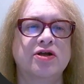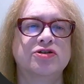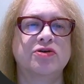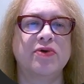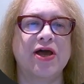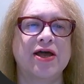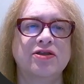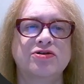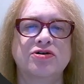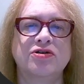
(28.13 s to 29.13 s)
to be
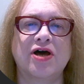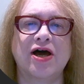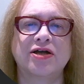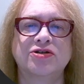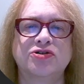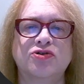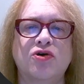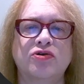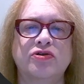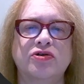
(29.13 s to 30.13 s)
entered and
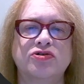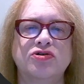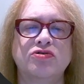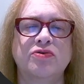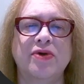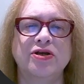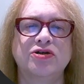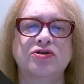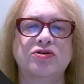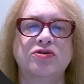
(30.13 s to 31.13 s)
stored in a
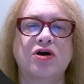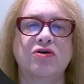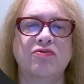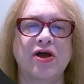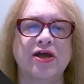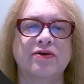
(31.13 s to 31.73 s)
two-dimensional array.